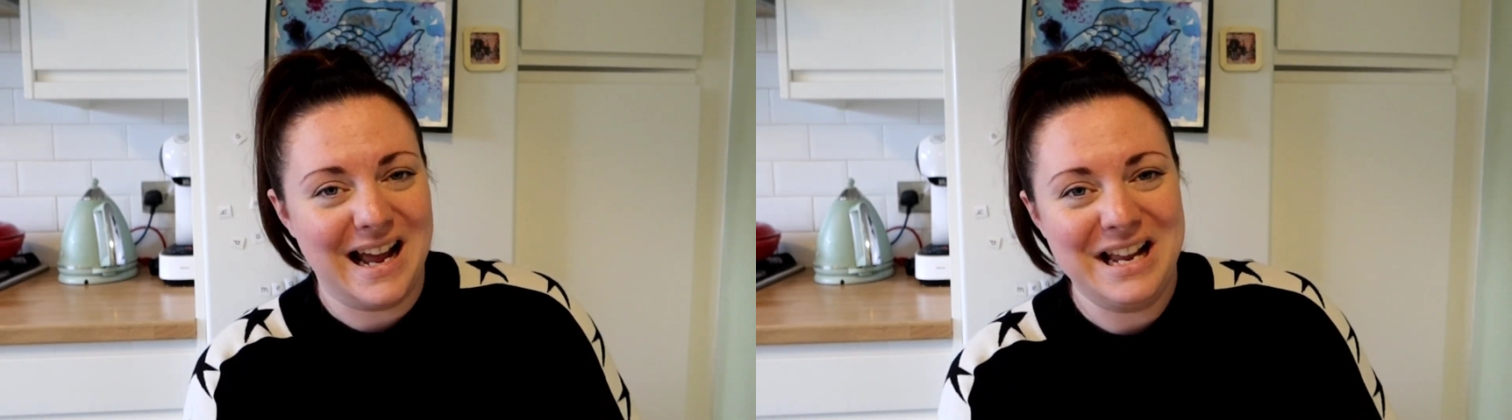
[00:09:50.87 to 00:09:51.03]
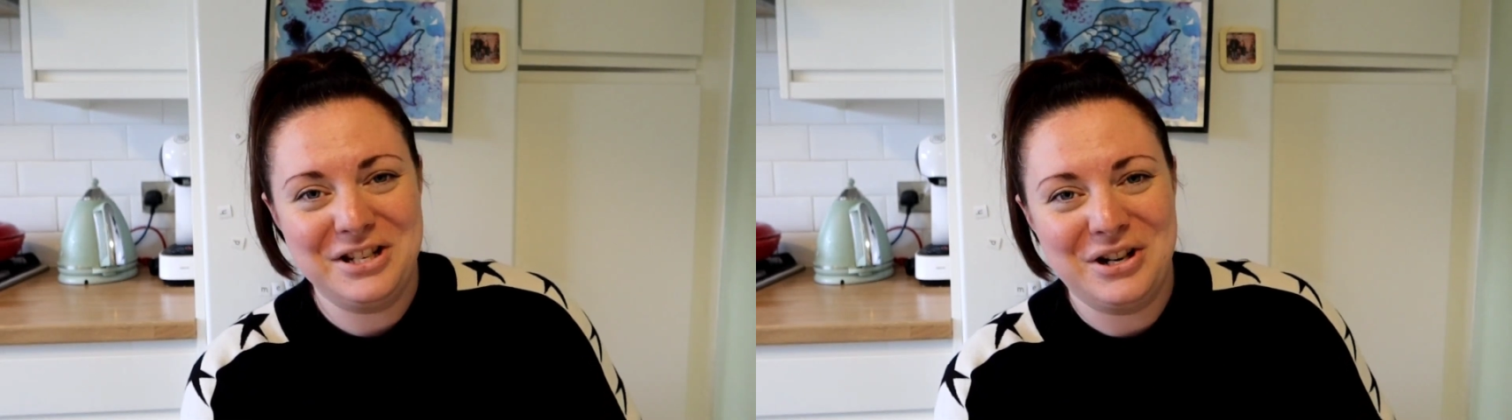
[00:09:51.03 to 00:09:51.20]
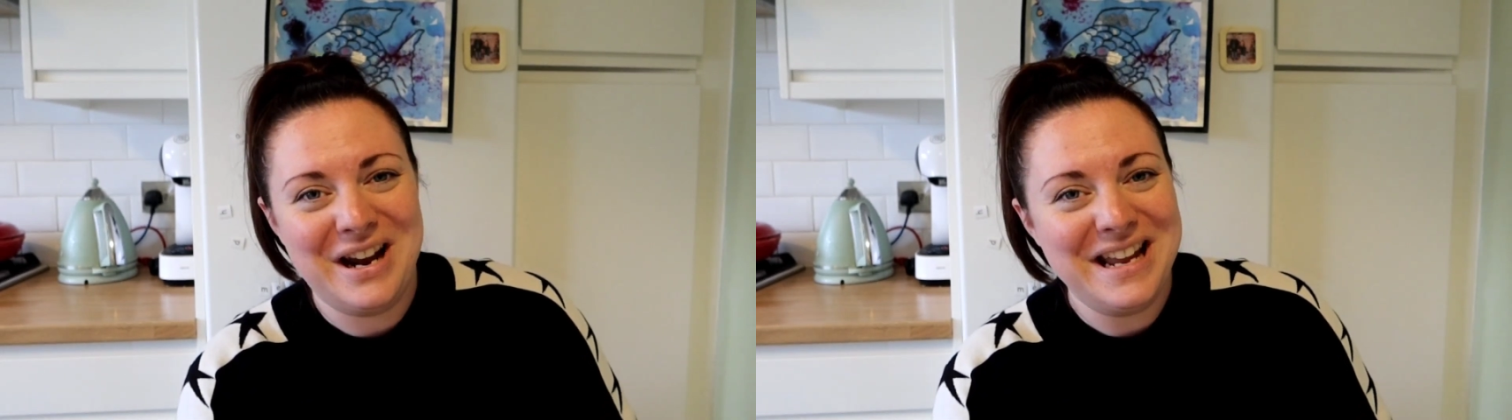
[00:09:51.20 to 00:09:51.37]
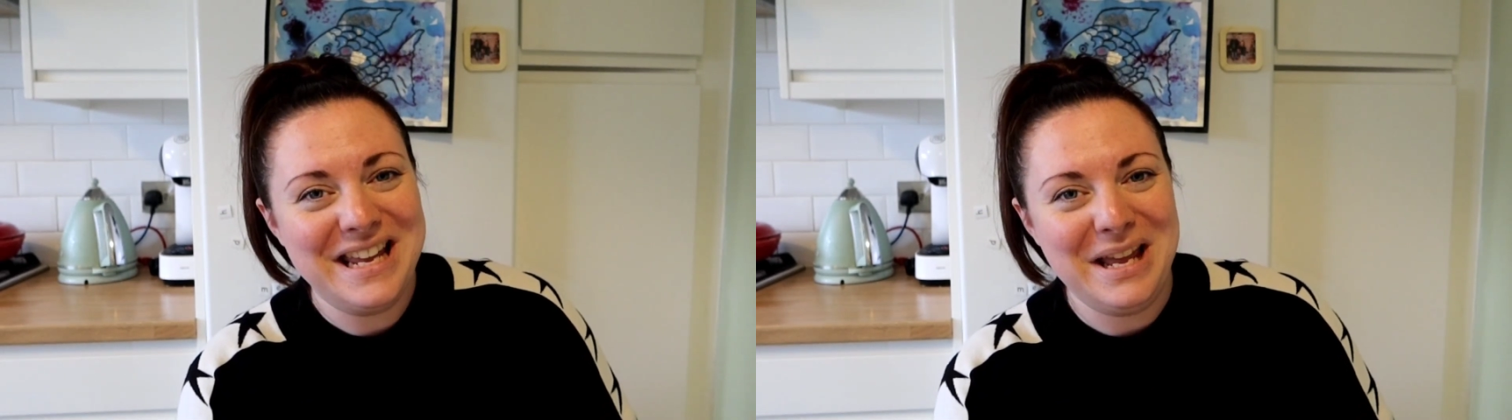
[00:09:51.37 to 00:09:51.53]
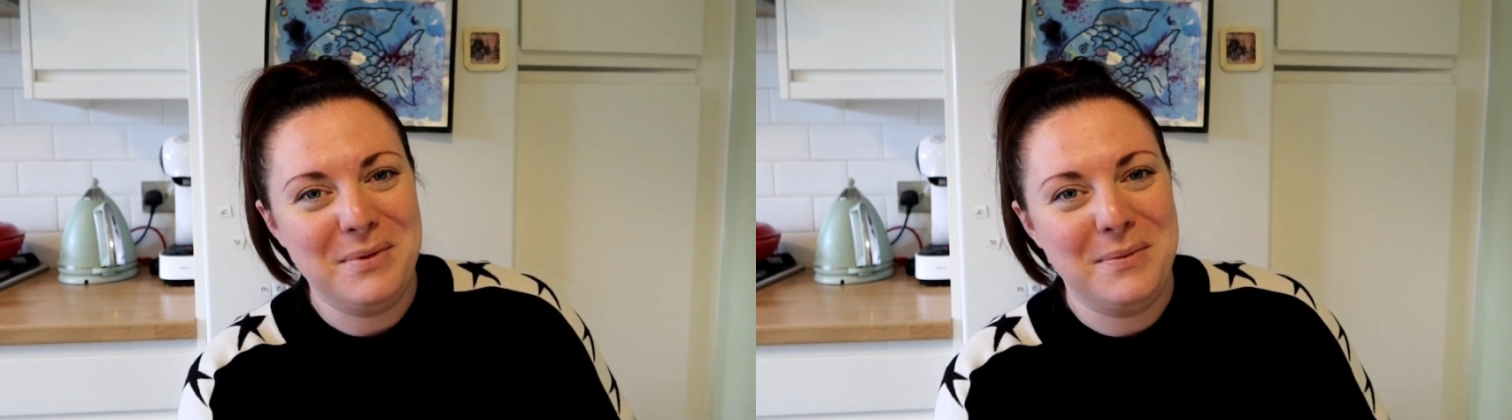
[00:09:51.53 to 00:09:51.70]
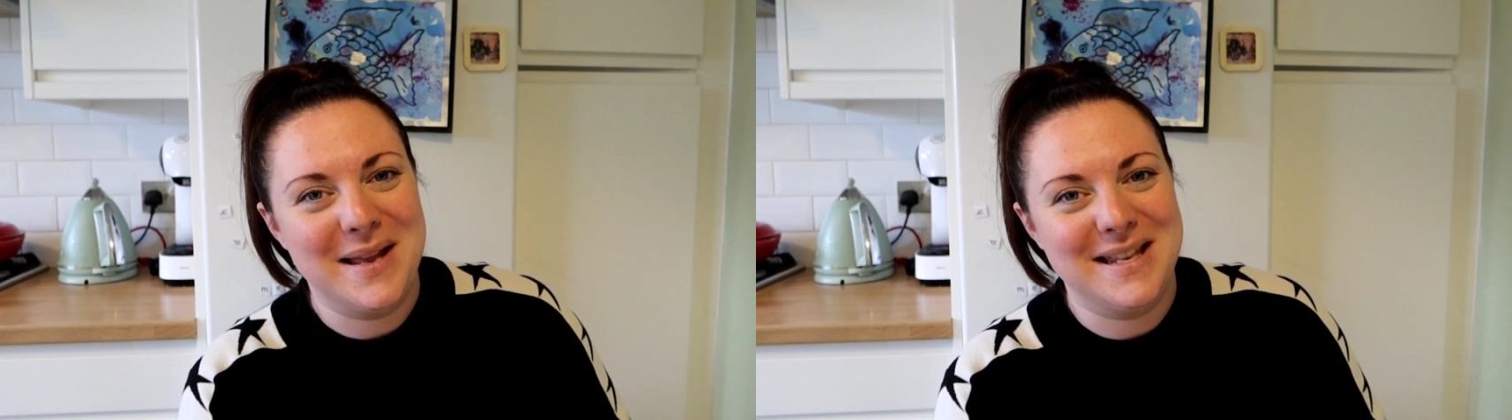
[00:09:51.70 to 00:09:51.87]
I try and
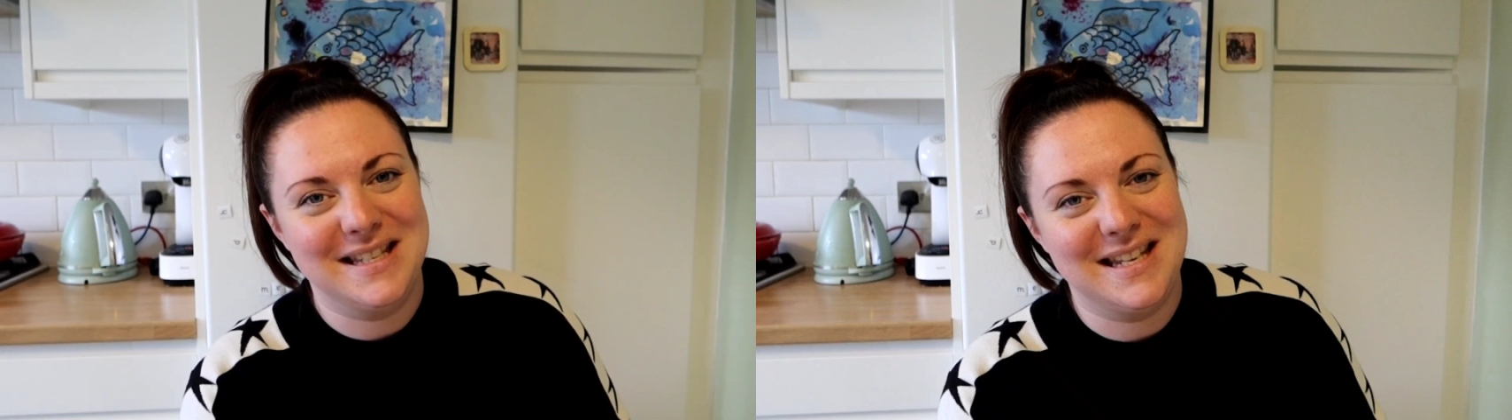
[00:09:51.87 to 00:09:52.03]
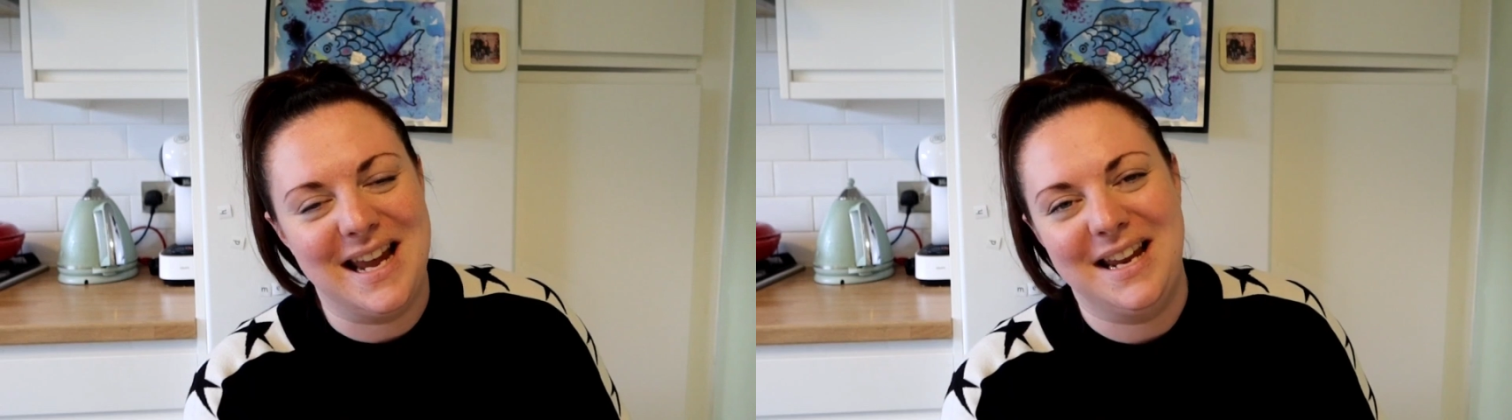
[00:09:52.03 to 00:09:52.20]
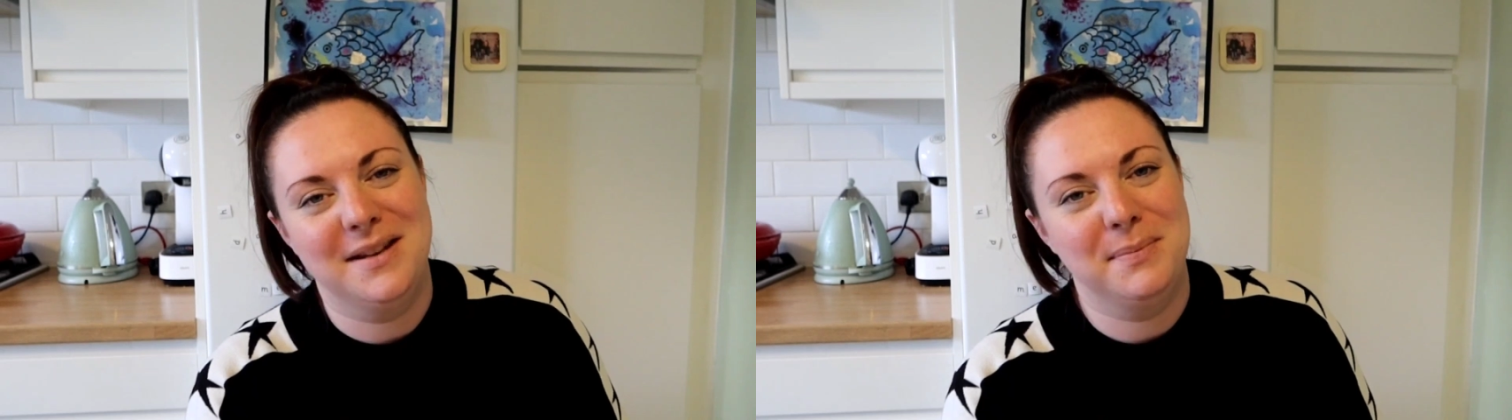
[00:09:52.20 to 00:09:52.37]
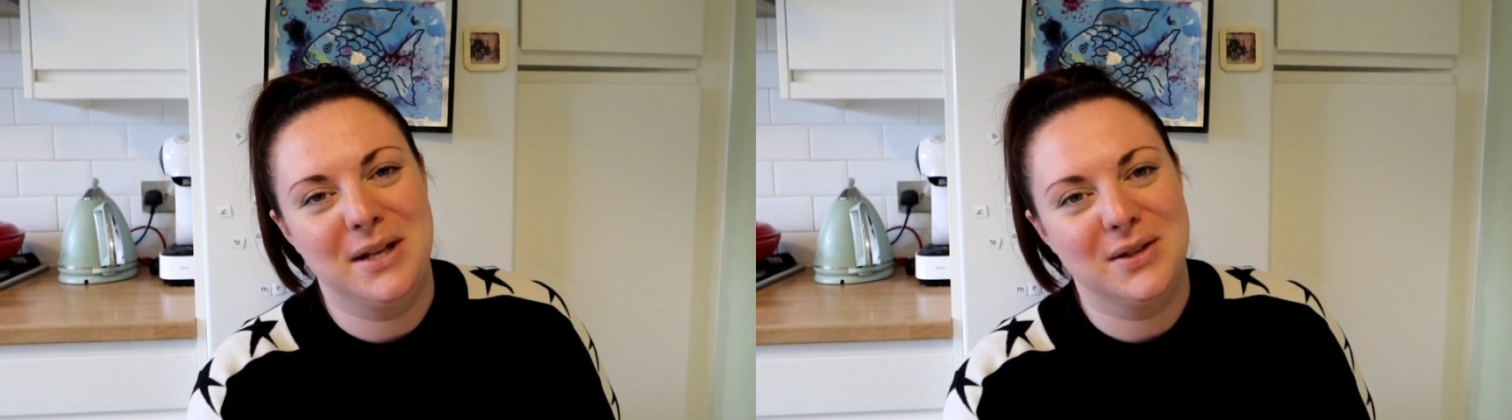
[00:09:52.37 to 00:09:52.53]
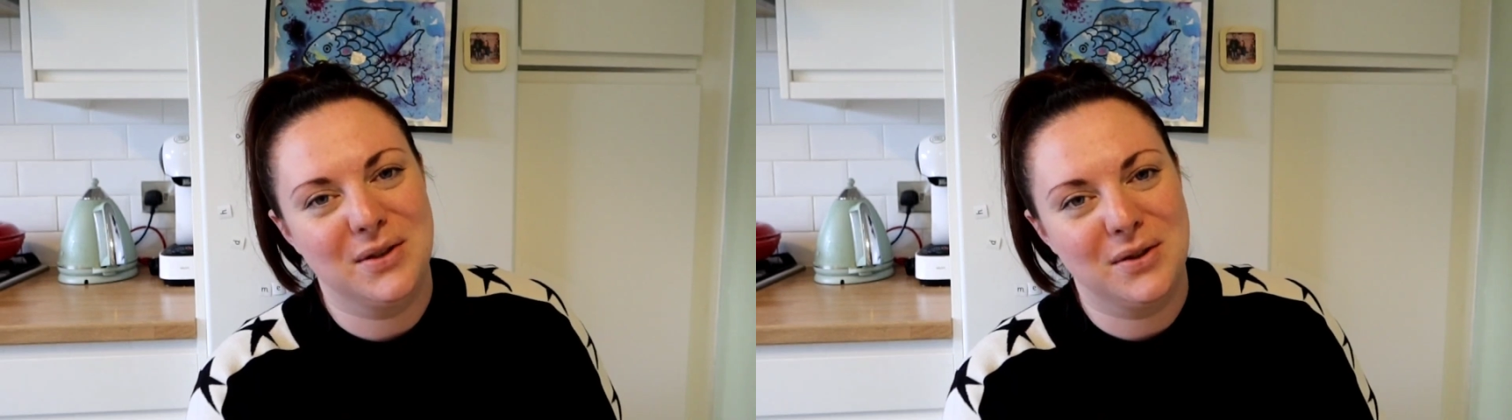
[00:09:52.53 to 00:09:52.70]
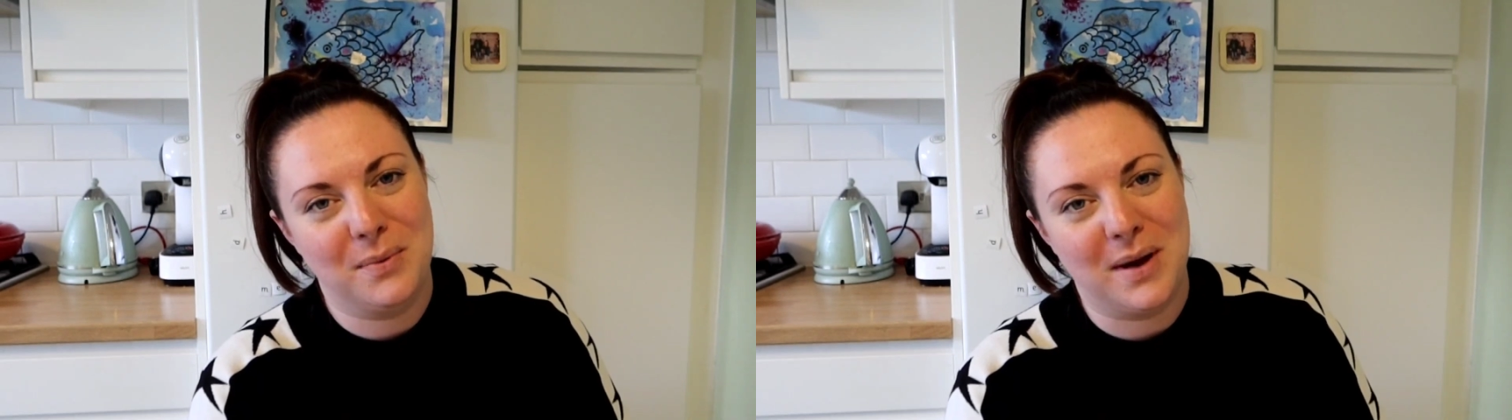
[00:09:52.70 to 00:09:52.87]
keep them entertained,
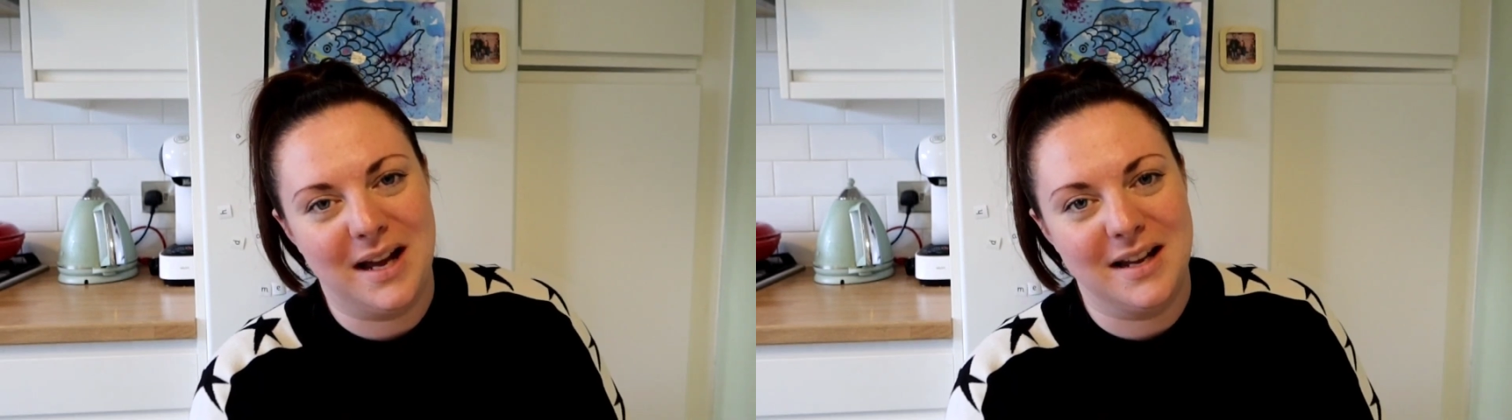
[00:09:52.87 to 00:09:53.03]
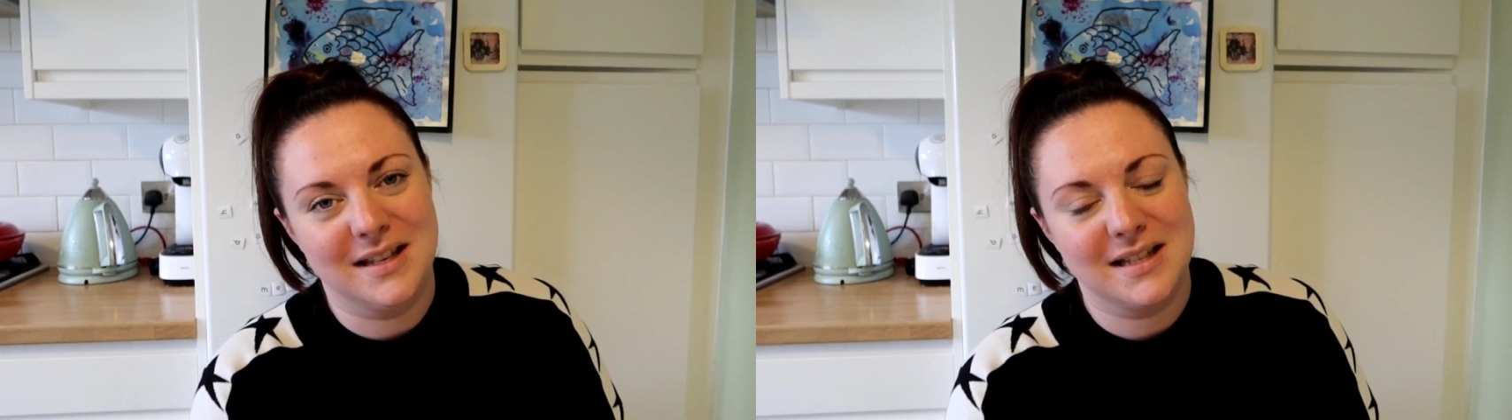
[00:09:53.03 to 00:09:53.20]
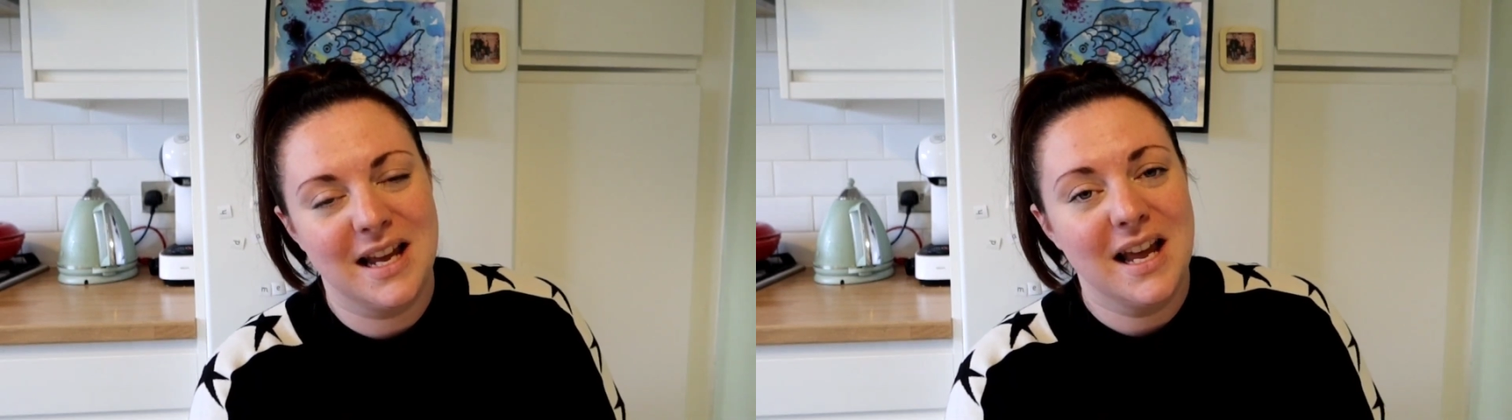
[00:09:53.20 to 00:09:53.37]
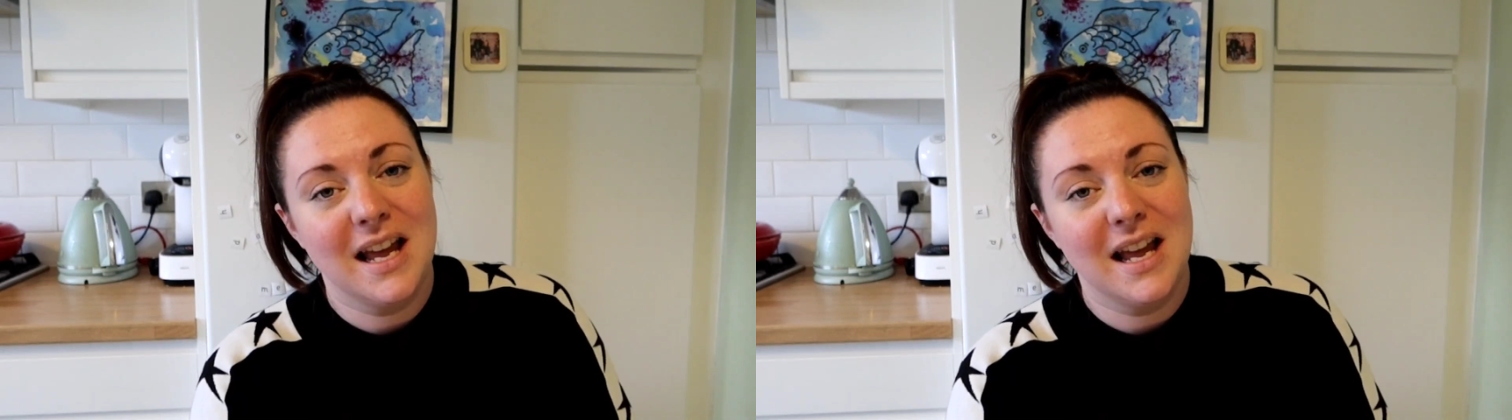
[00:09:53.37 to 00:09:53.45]
because otherwise